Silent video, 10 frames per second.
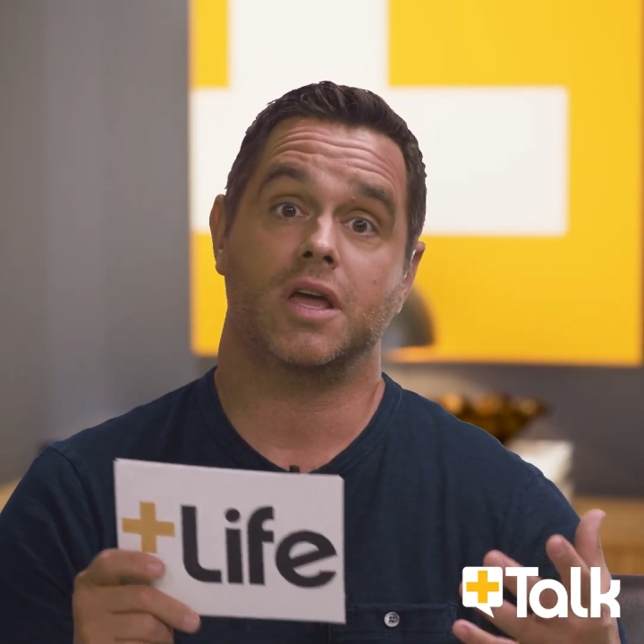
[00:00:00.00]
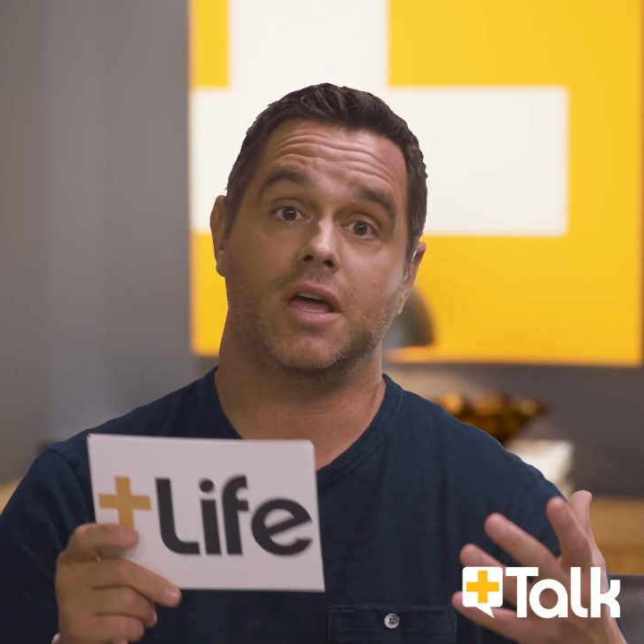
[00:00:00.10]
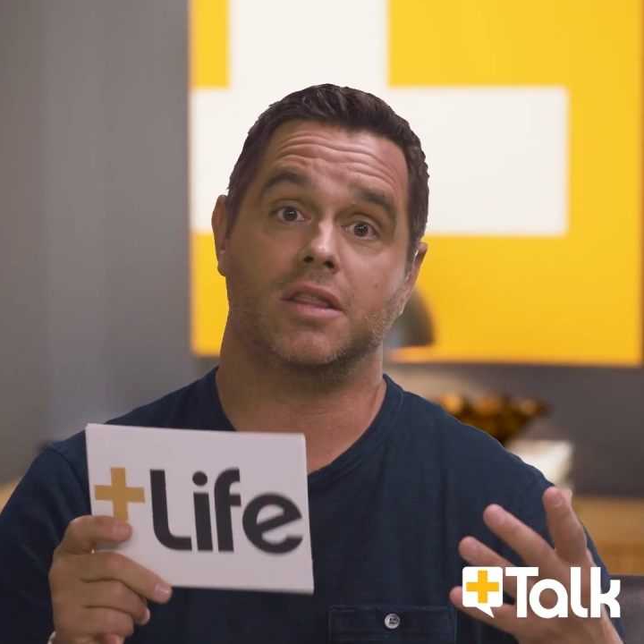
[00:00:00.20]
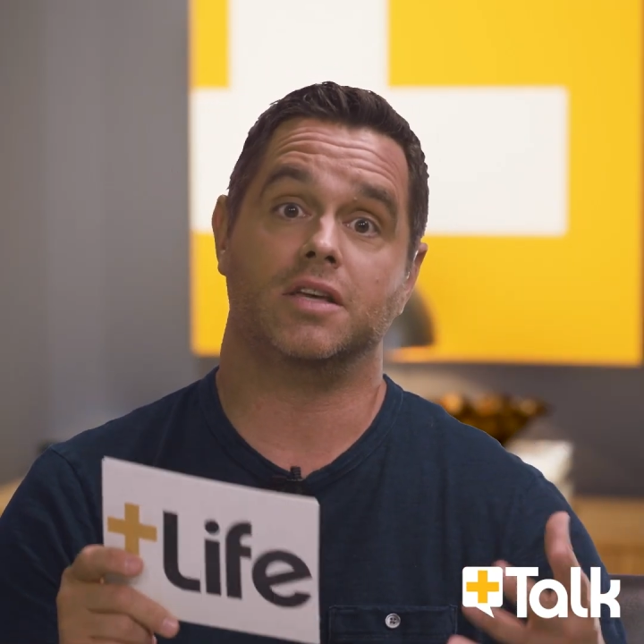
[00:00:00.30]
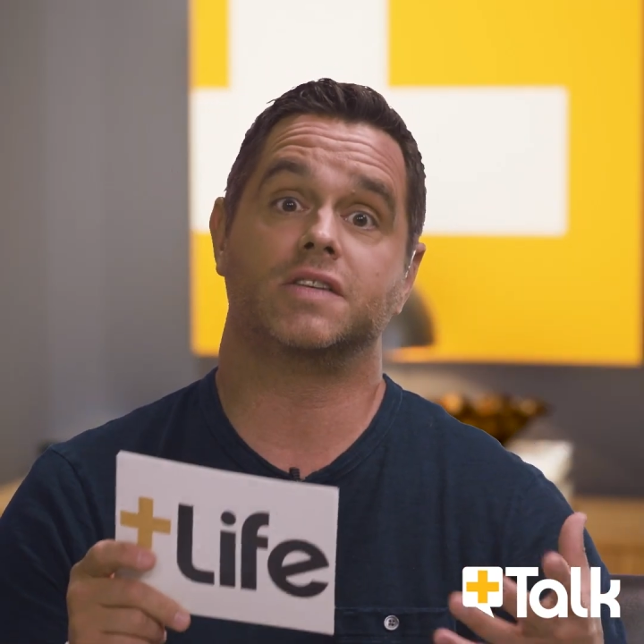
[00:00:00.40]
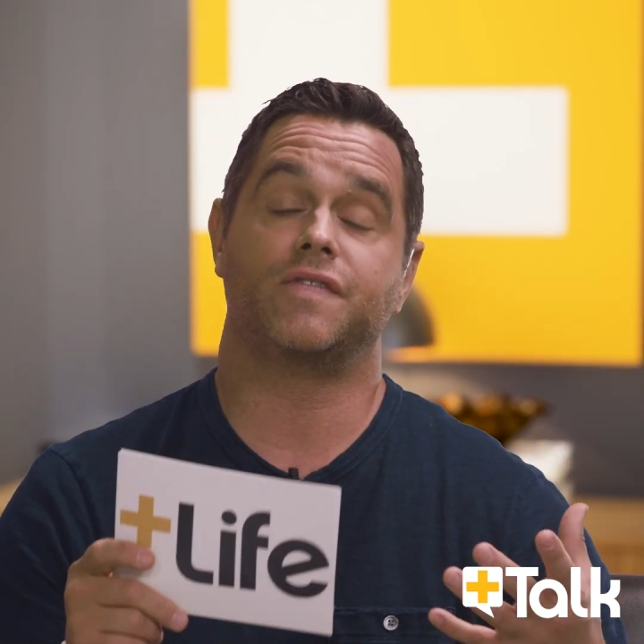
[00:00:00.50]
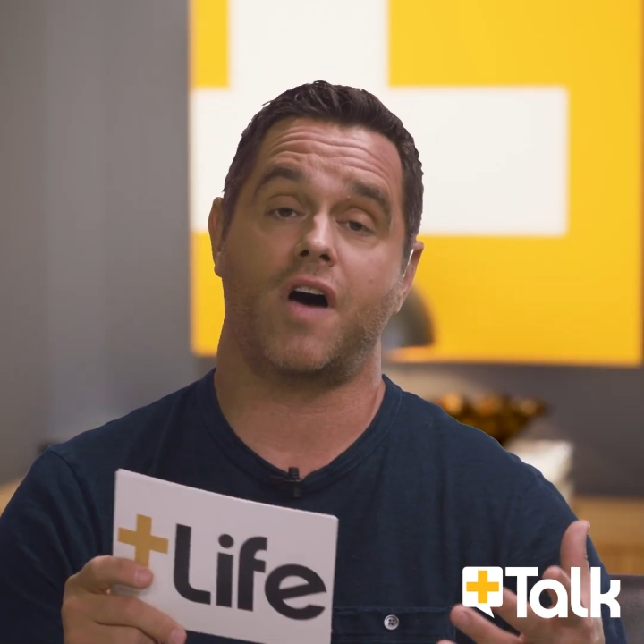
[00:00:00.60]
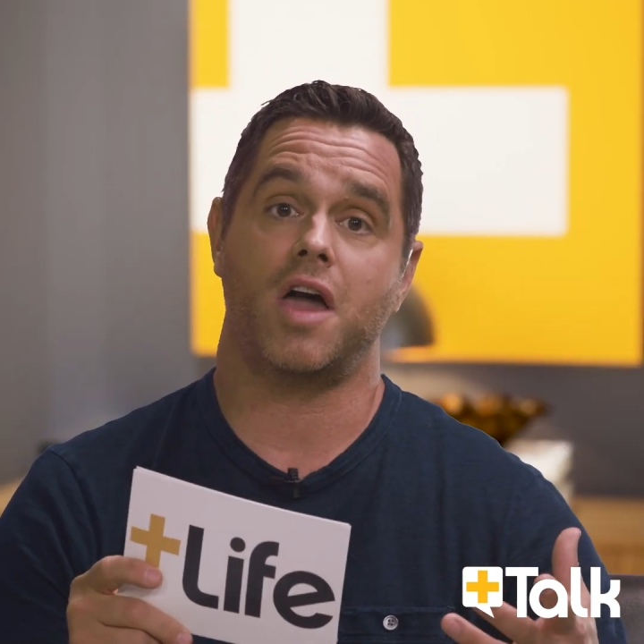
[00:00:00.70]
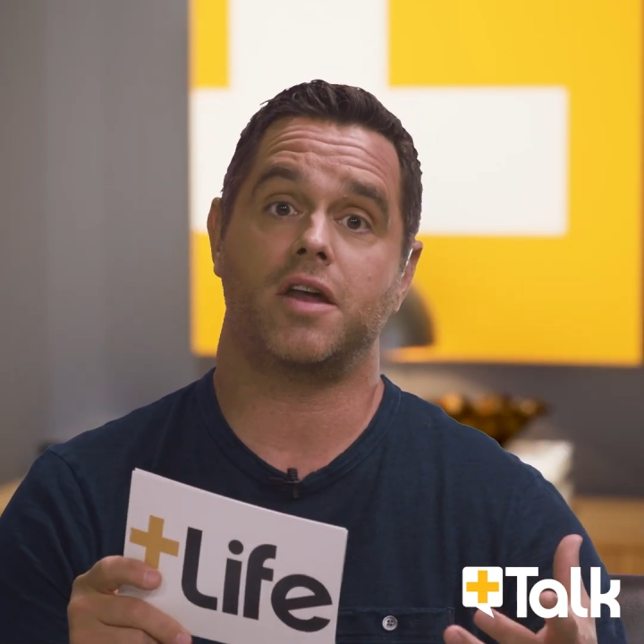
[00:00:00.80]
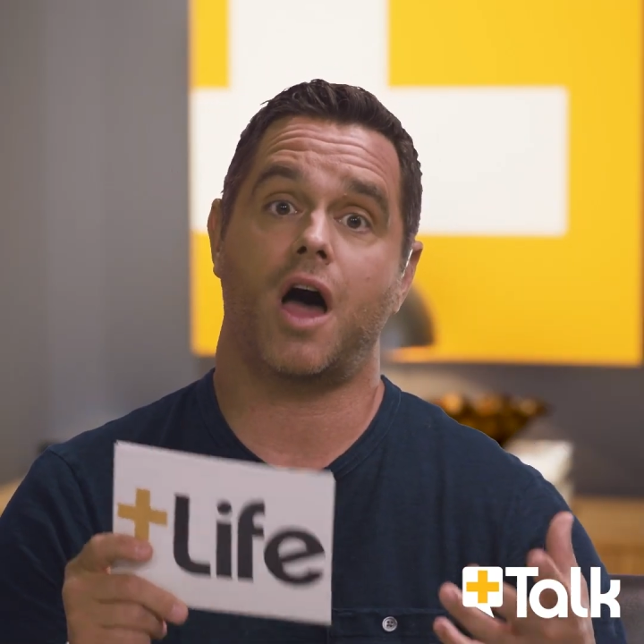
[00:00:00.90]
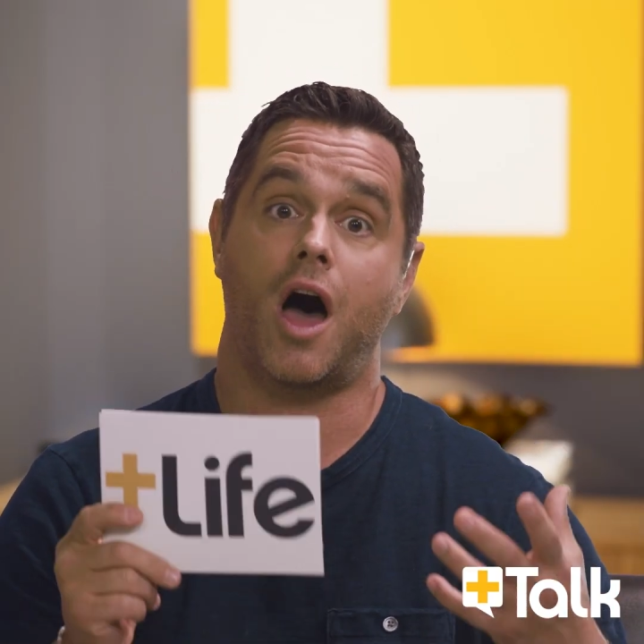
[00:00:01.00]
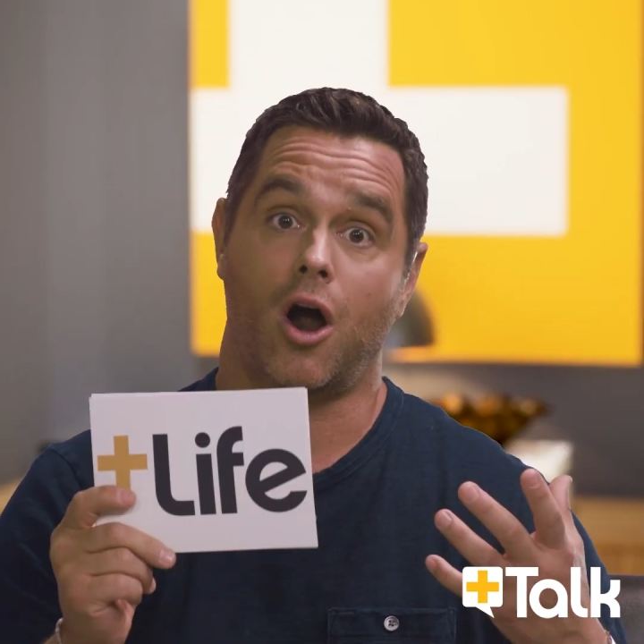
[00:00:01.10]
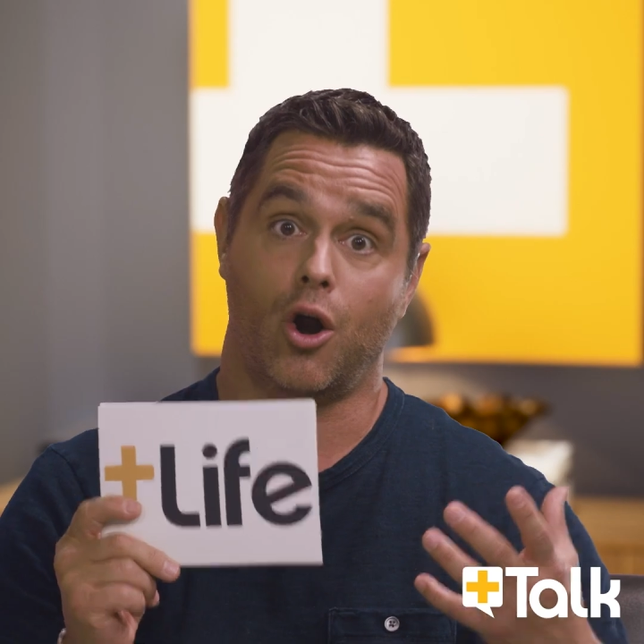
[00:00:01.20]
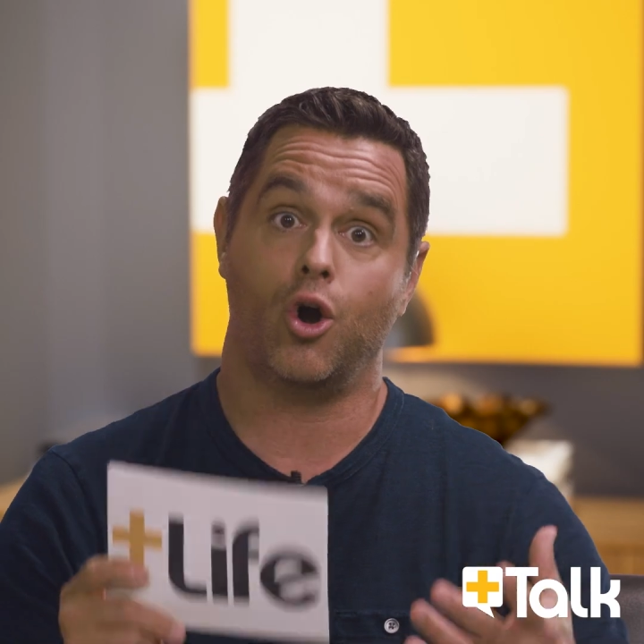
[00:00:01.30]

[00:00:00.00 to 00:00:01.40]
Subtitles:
in this fight are